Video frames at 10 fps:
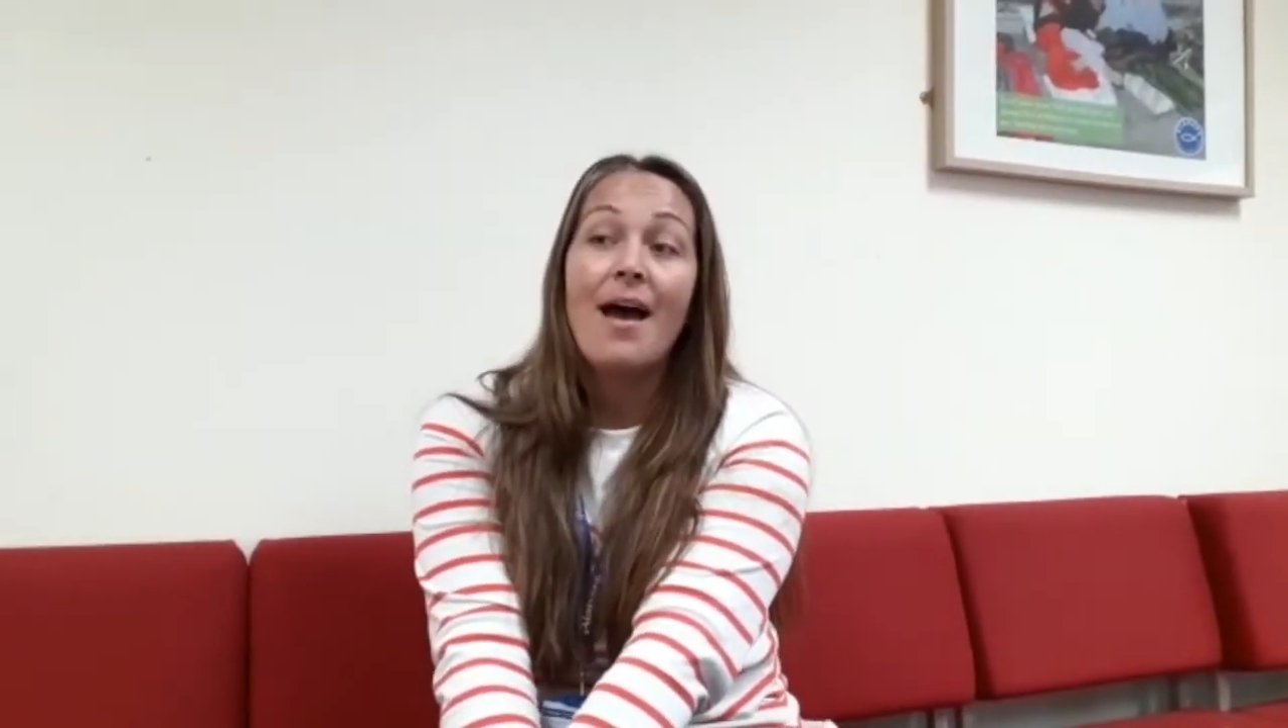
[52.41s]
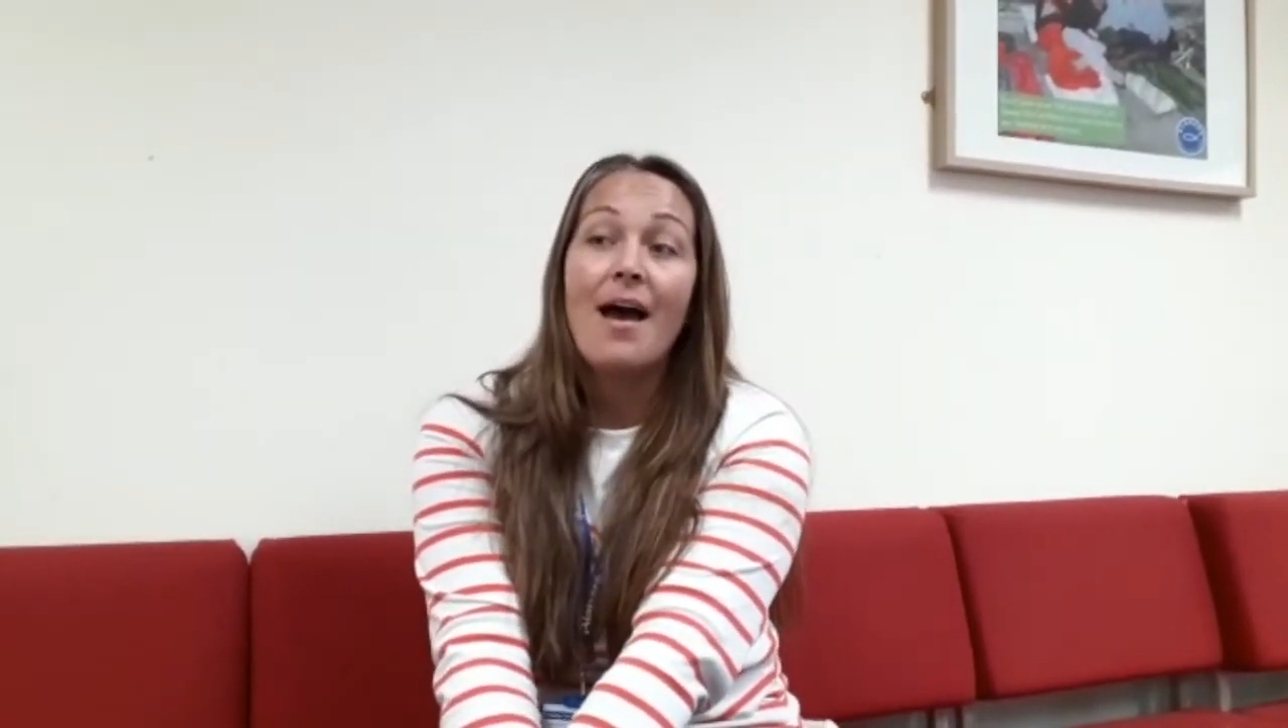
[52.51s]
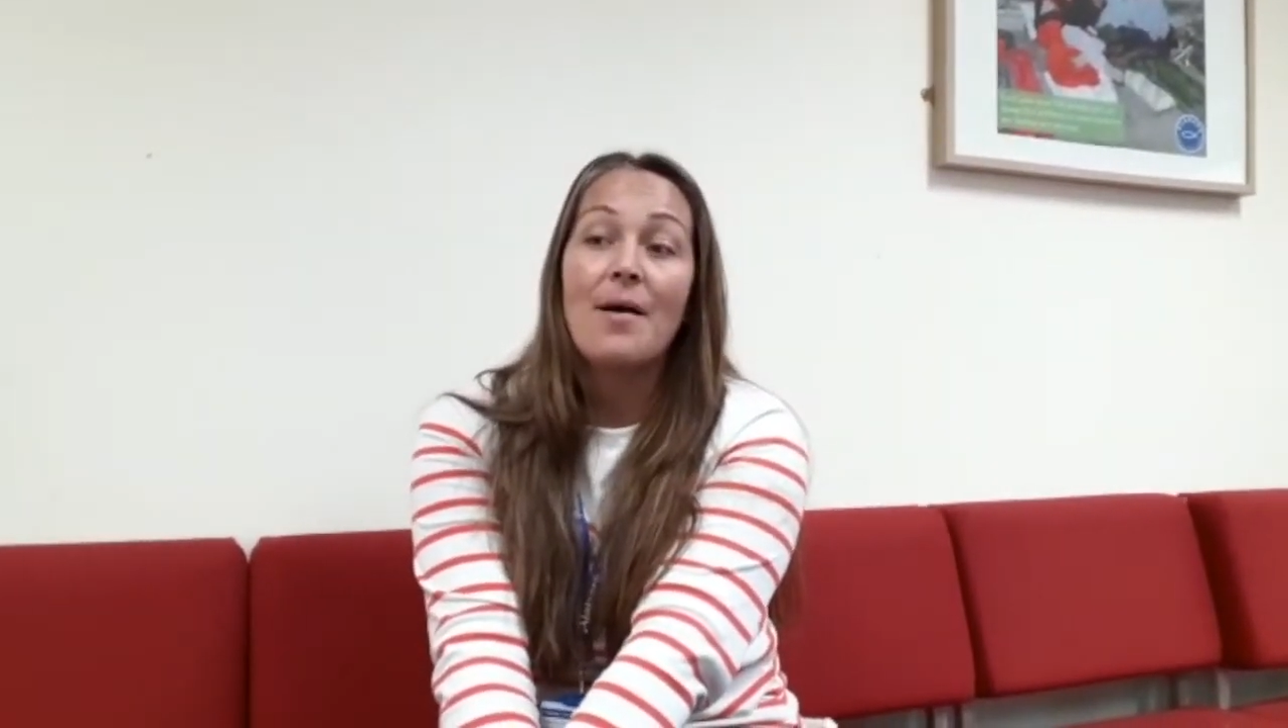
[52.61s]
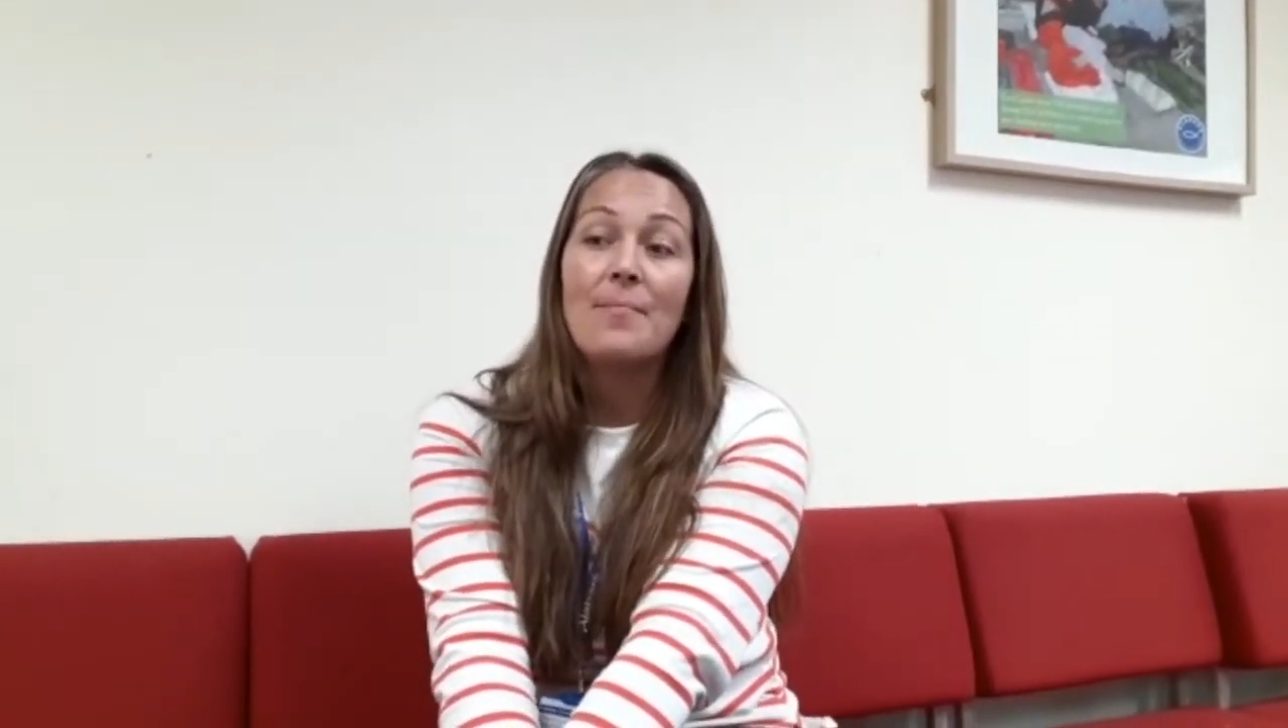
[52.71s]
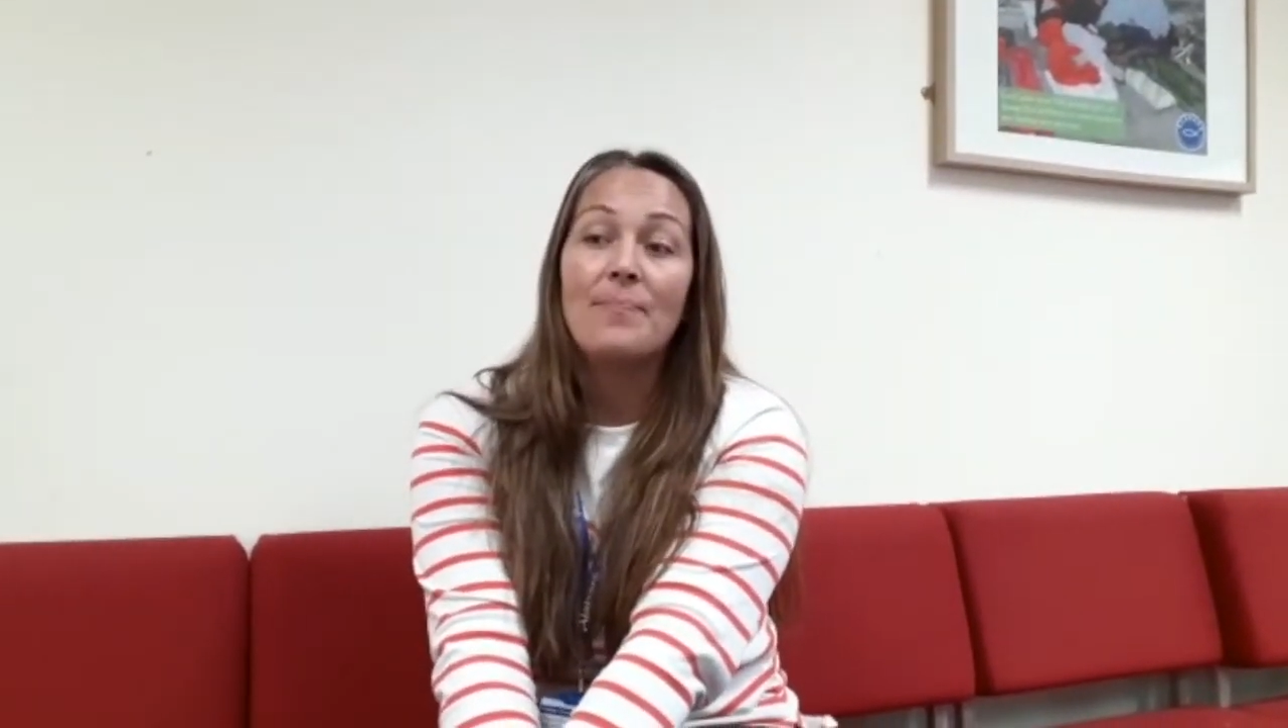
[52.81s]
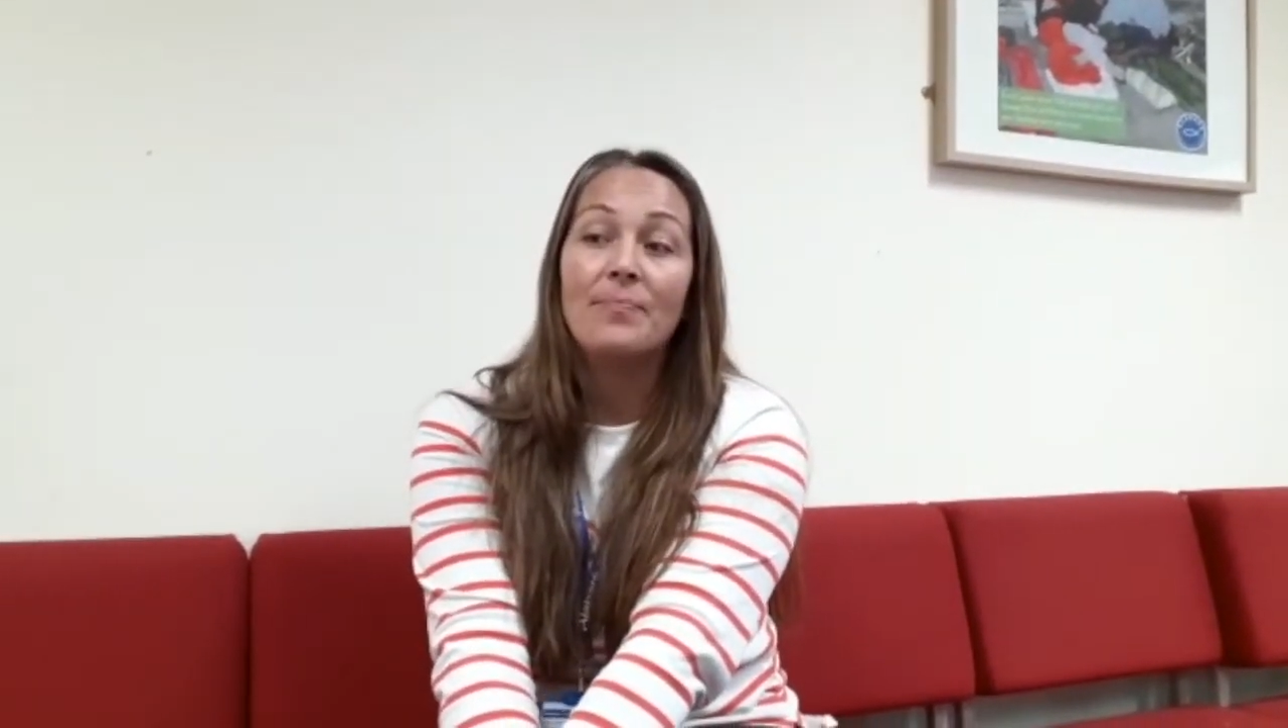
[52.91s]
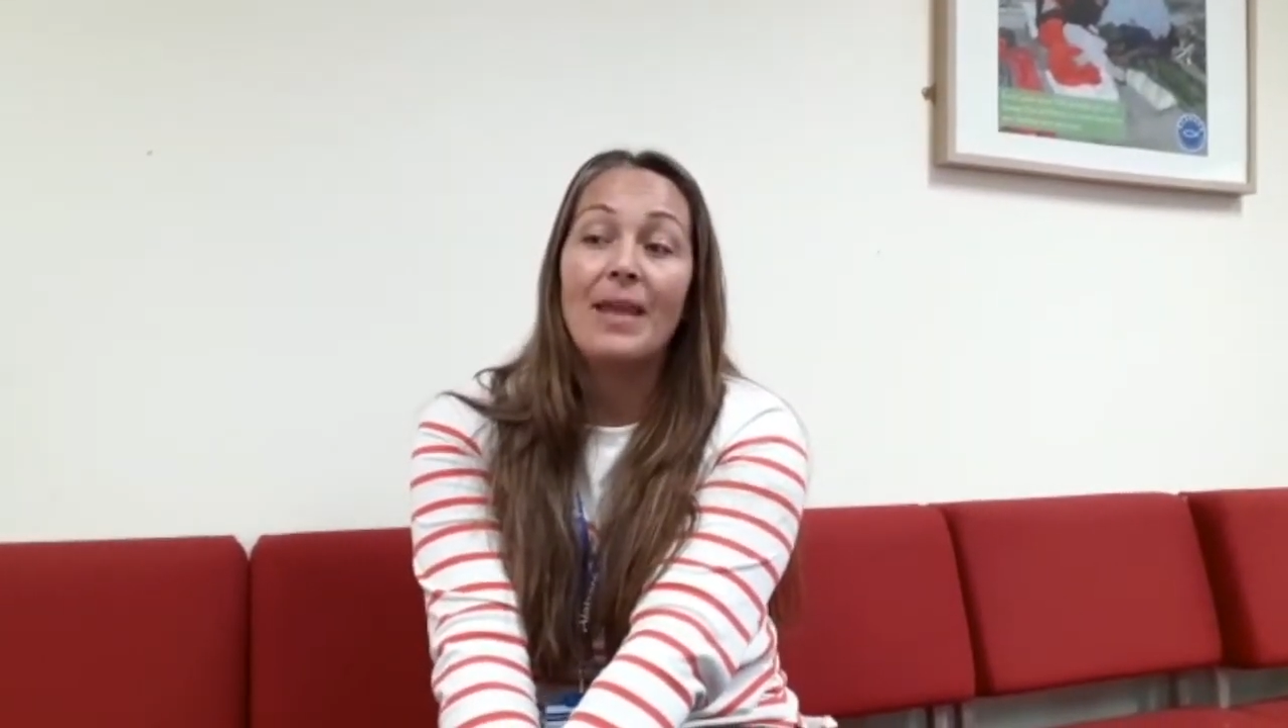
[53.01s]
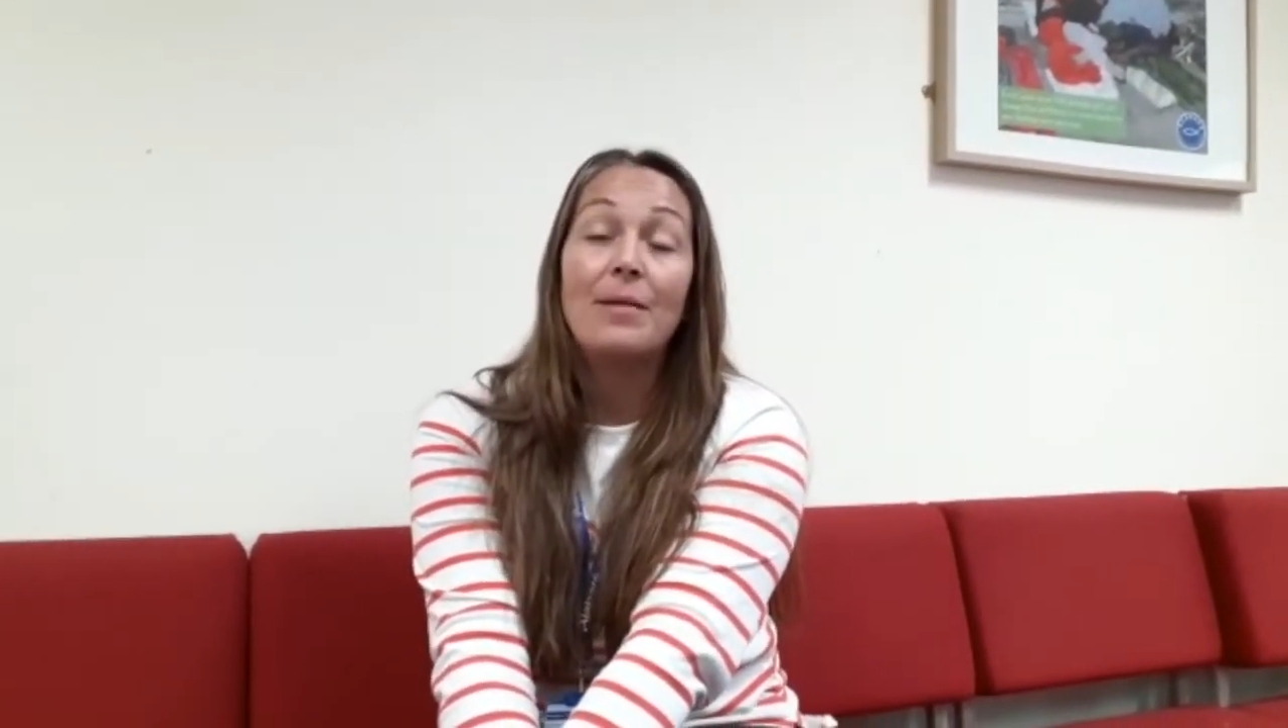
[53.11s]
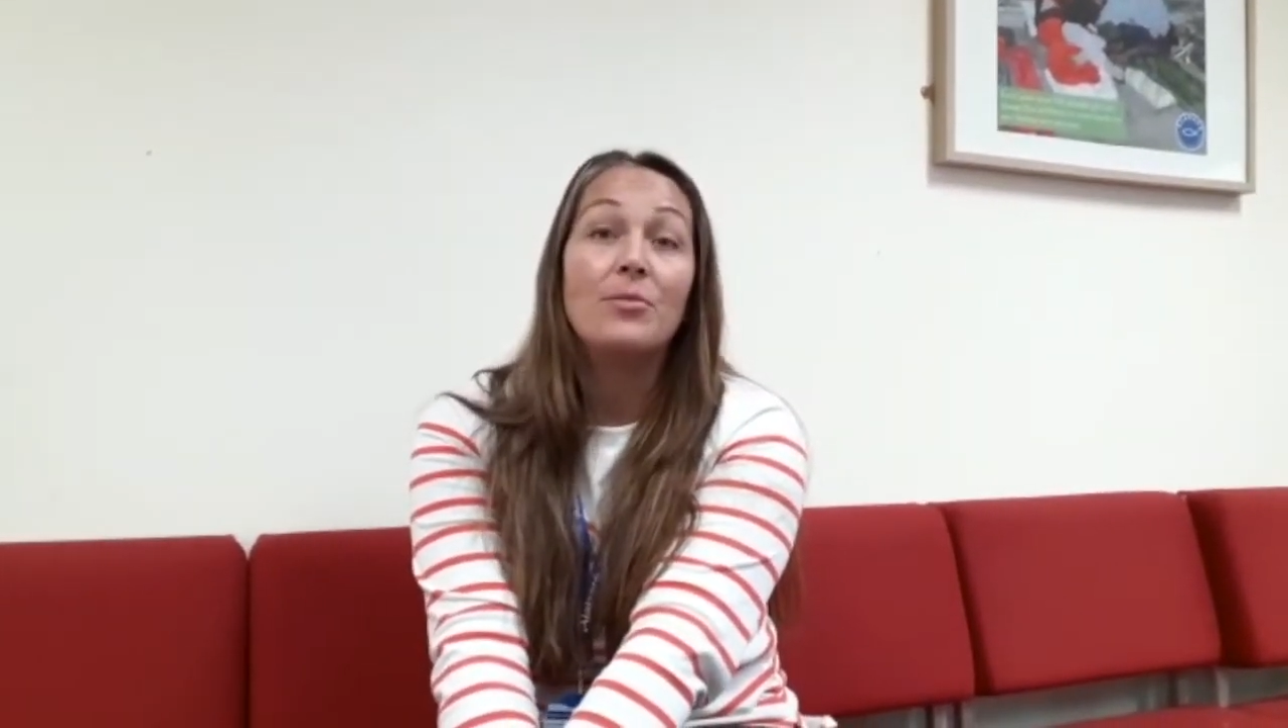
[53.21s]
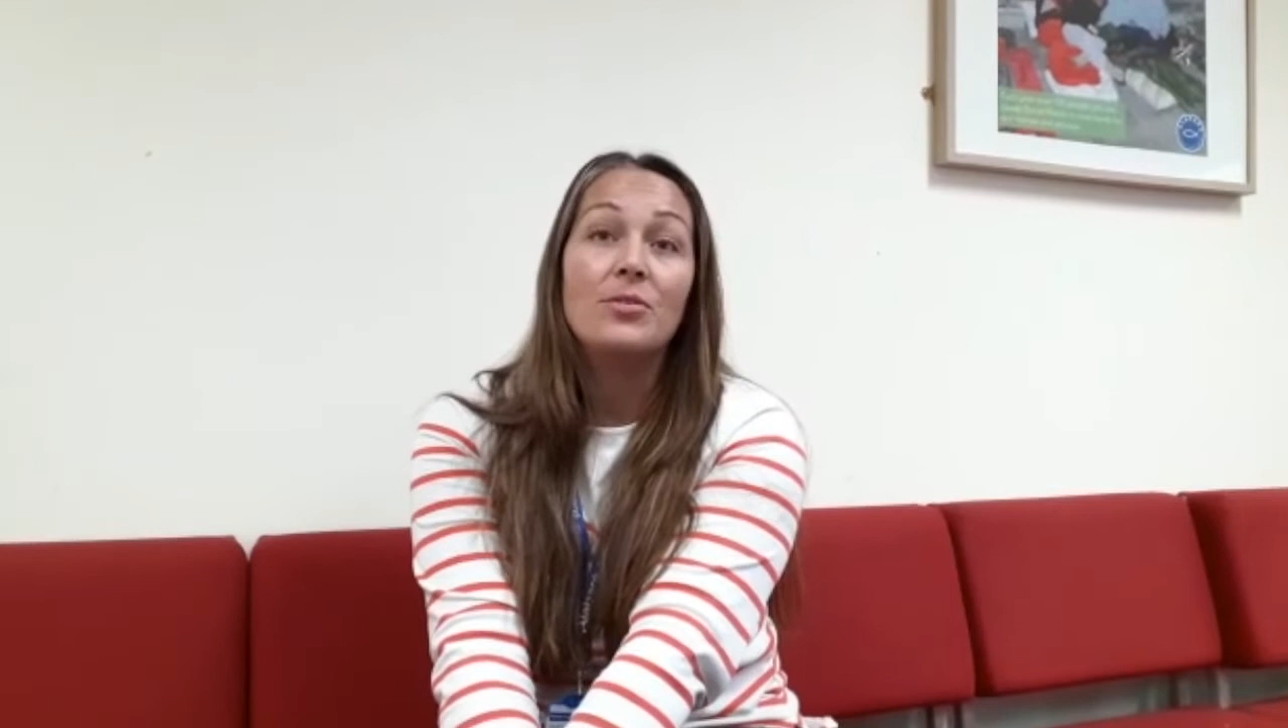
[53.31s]

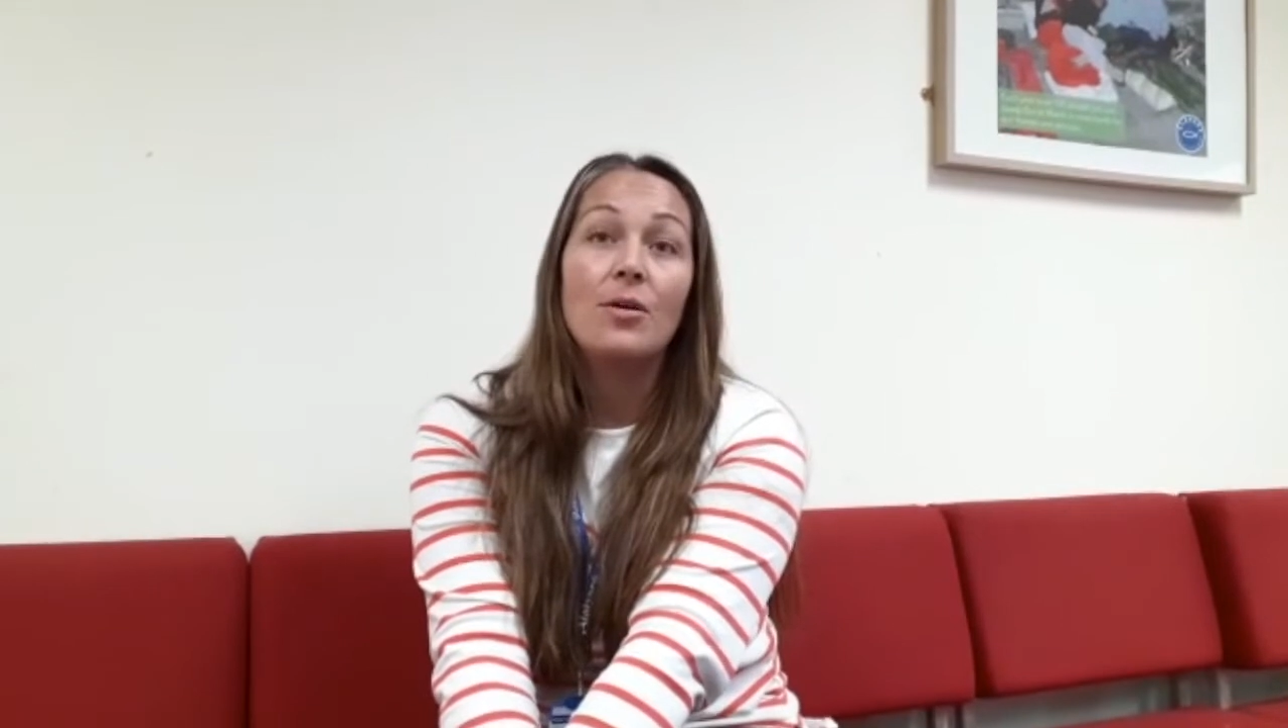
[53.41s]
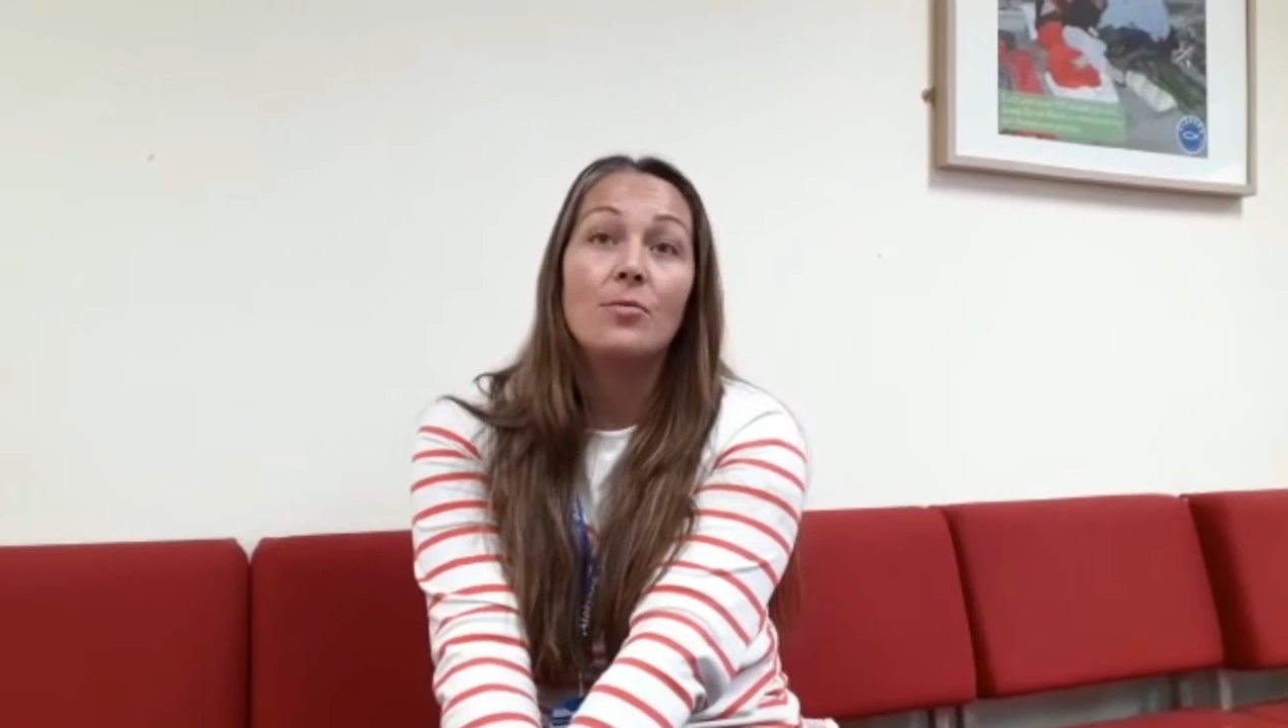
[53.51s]
able to